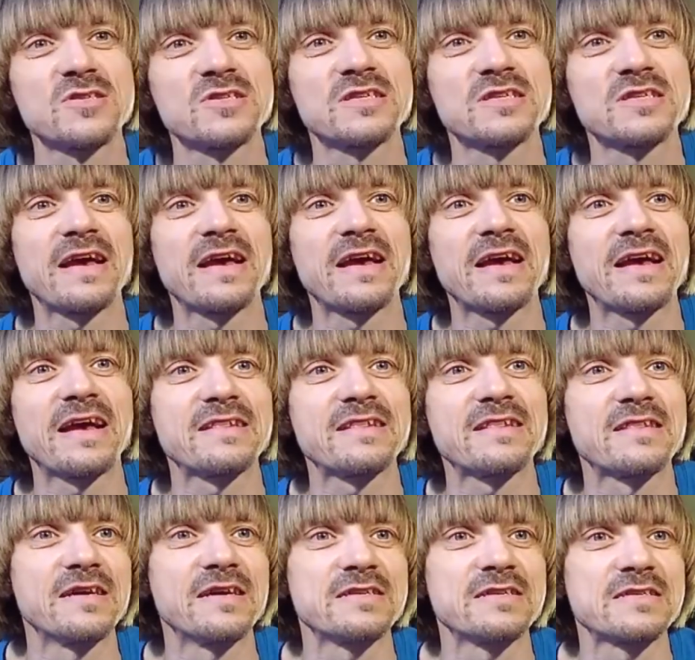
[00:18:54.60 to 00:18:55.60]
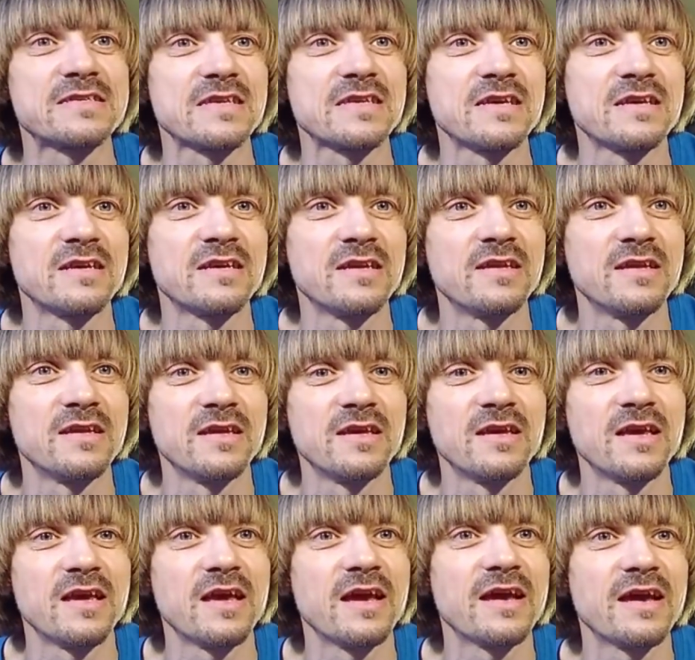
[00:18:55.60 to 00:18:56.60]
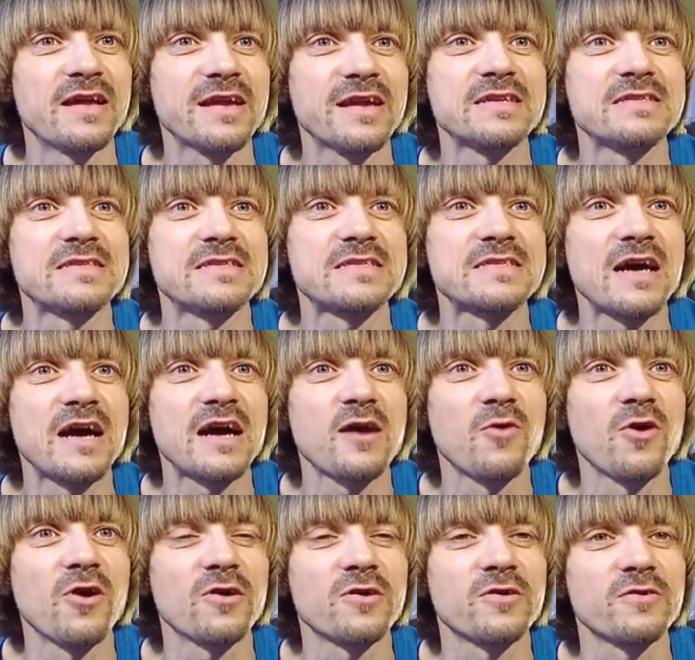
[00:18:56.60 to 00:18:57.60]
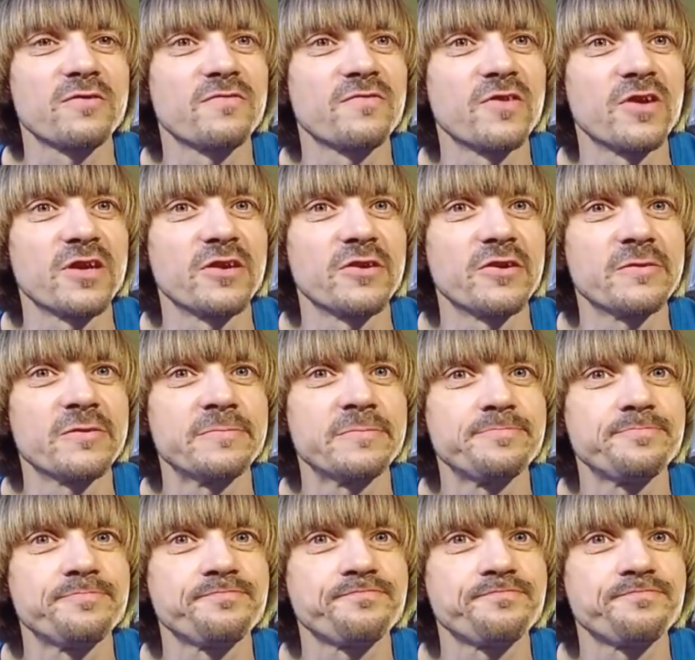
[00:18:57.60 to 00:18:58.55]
was the day I got this Anakin Skywalker figure.